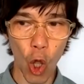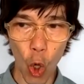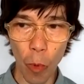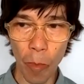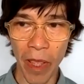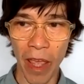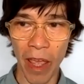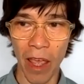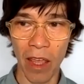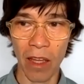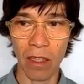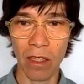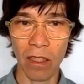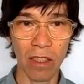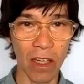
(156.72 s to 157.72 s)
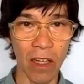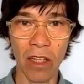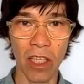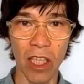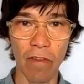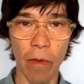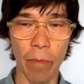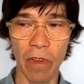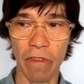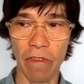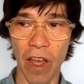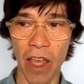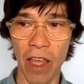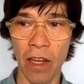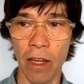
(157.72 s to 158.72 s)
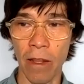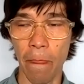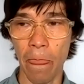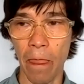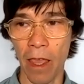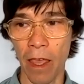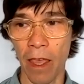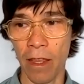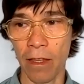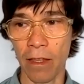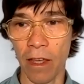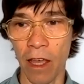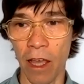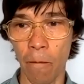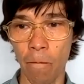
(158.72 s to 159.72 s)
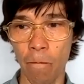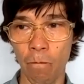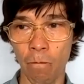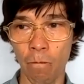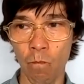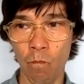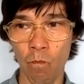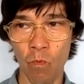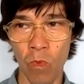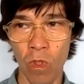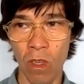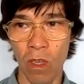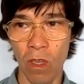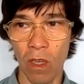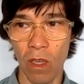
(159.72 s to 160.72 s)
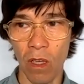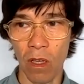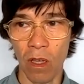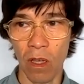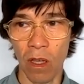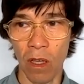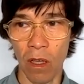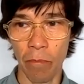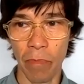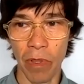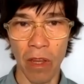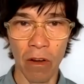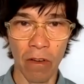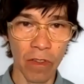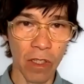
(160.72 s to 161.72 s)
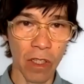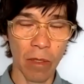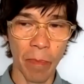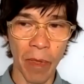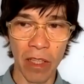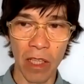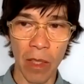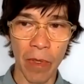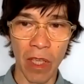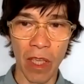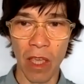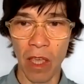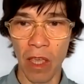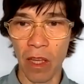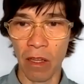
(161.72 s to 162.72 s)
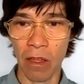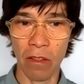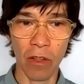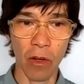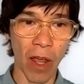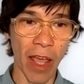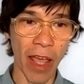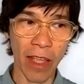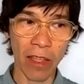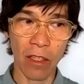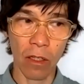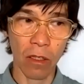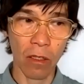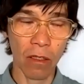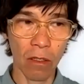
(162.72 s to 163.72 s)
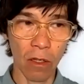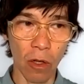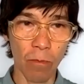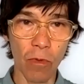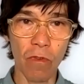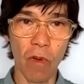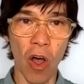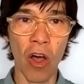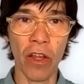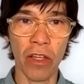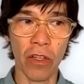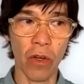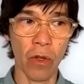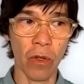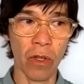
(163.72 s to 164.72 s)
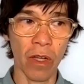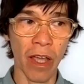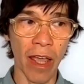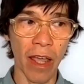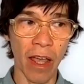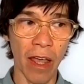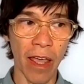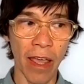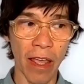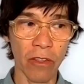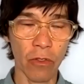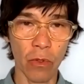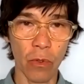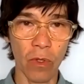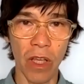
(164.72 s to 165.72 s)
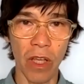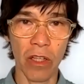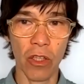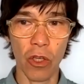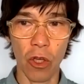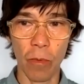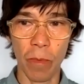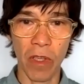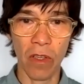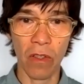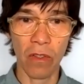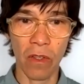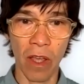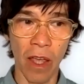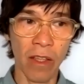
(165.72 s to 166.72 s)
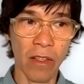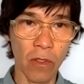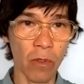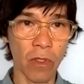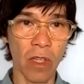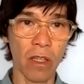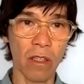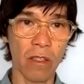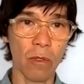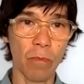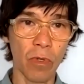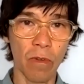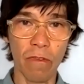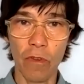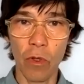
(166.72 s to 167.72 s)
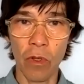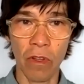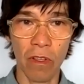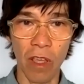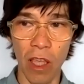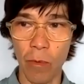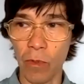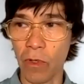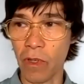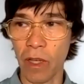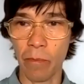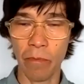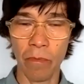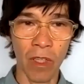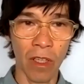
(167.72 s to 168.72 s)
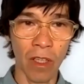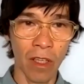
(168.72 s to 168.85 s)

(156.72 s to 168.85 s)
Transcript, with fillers: Hope and didn't give up the fight, and but then obviously the pandemic hit, and you know, I had to, you know, move on. You know, I had to let it go because I still needed to put food on the table, and